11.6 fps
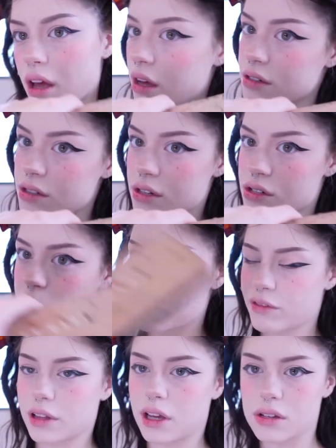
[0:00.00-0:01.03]
Anastasia
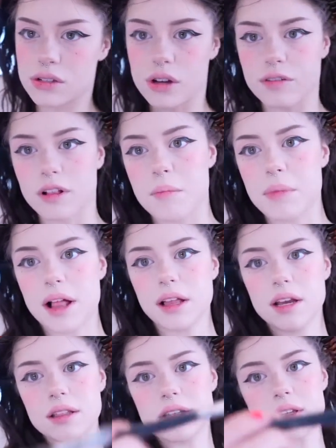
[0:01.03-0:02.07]
Beverly Hills Soft Glam
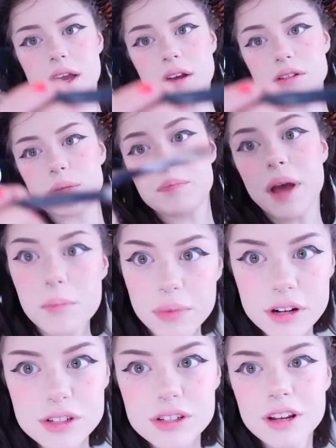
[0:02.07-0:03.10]
palette and this angled
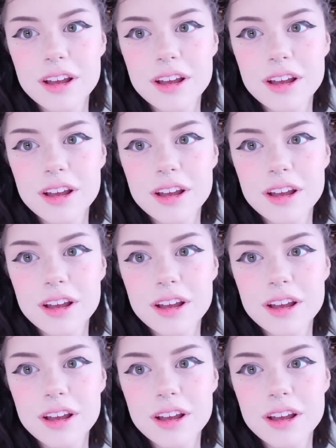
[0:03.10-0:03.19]
paintbrush